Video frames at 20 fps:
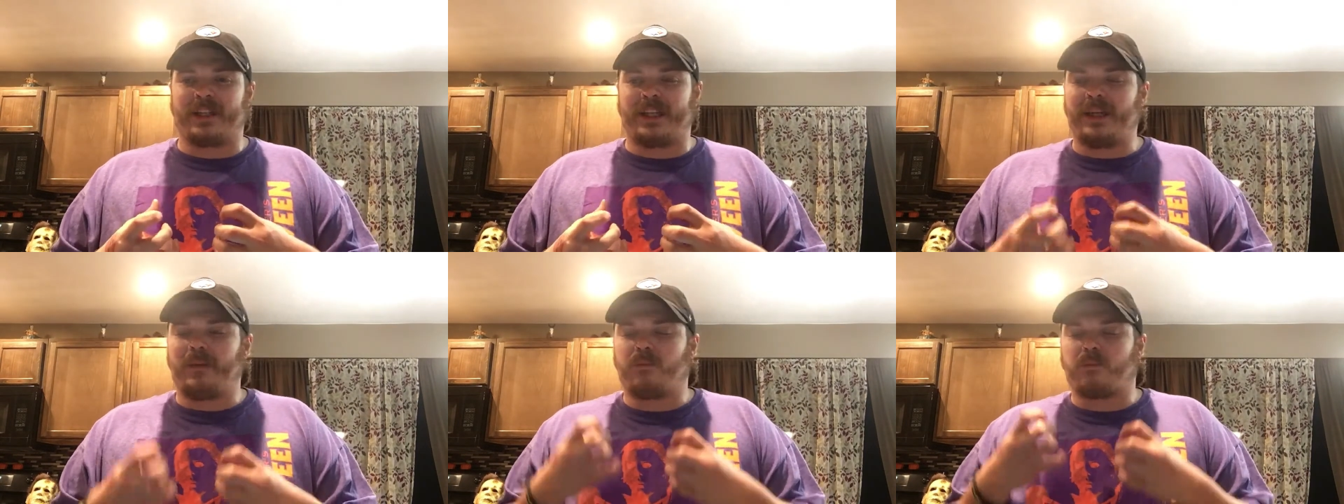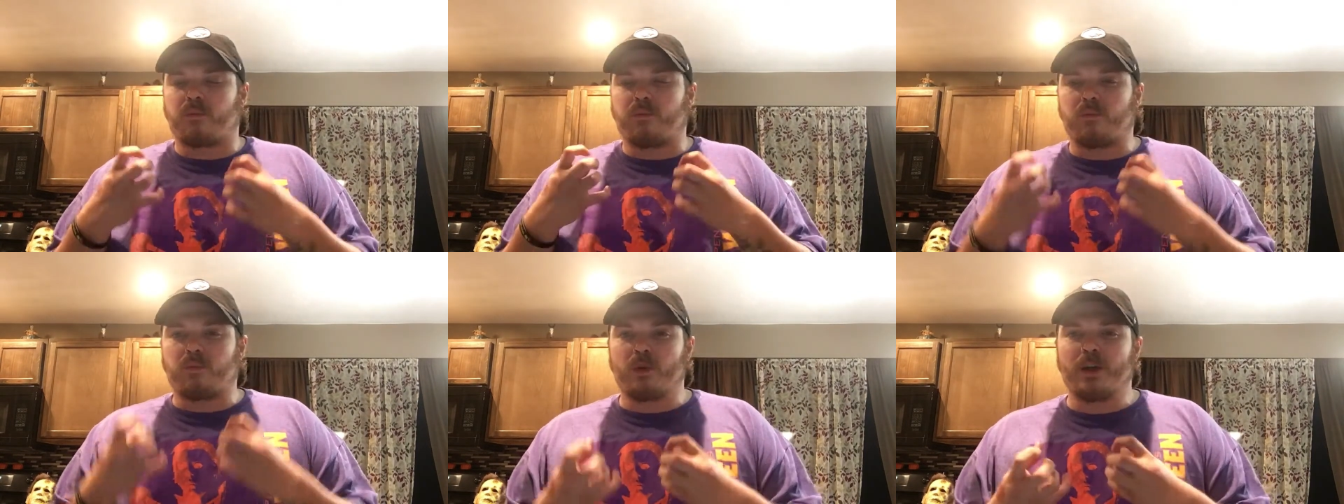he
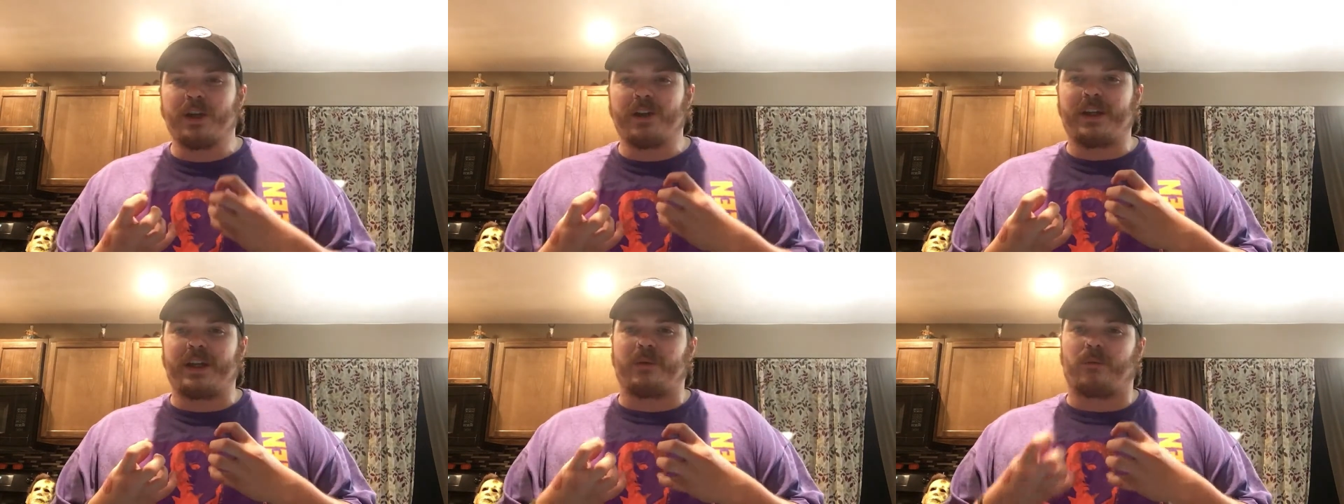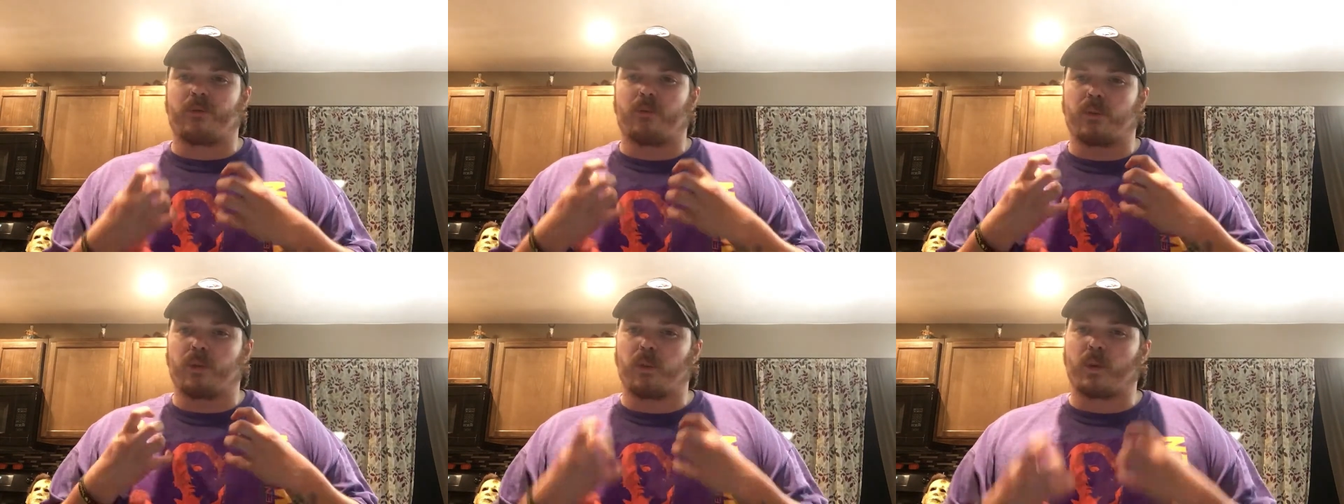really,
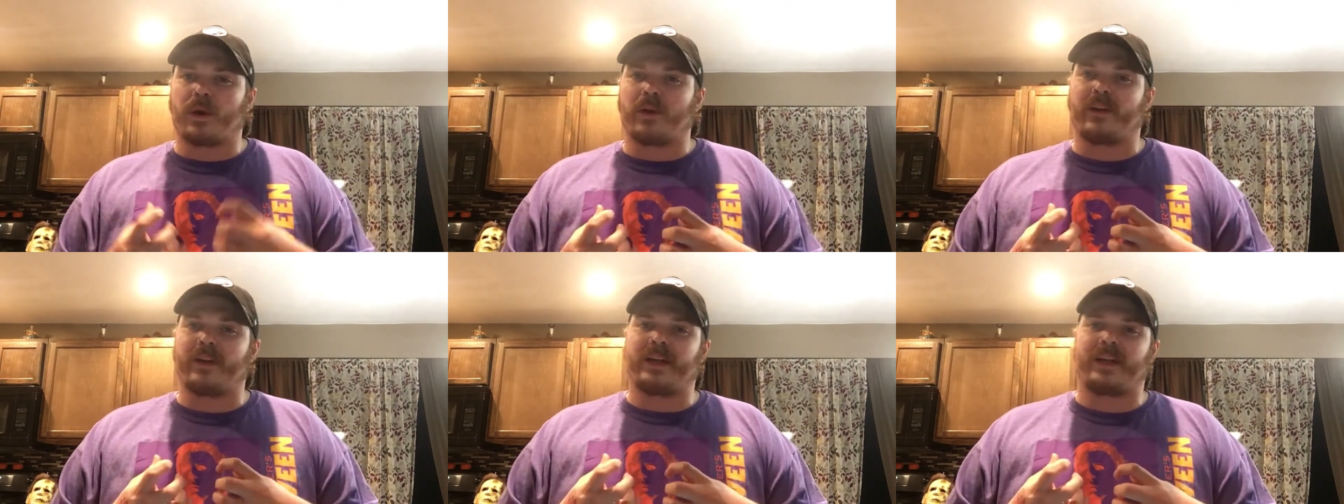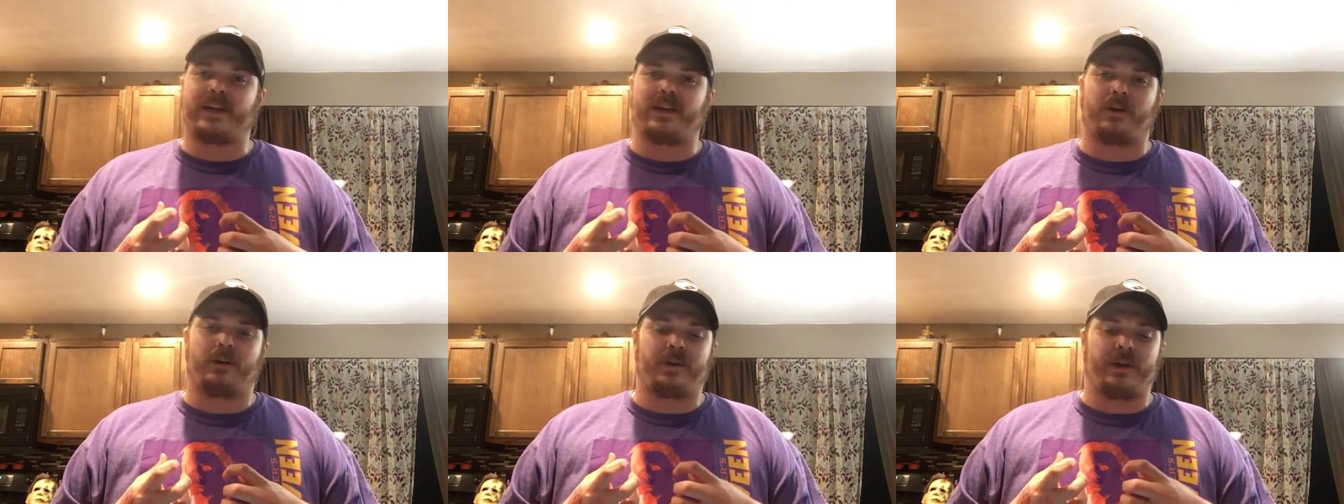really
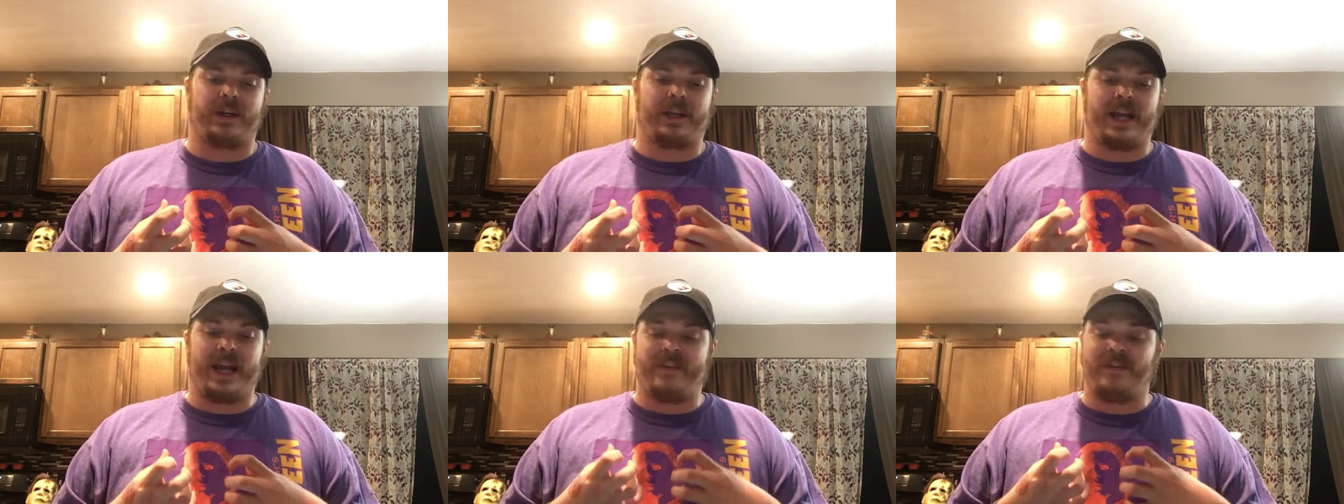killed it.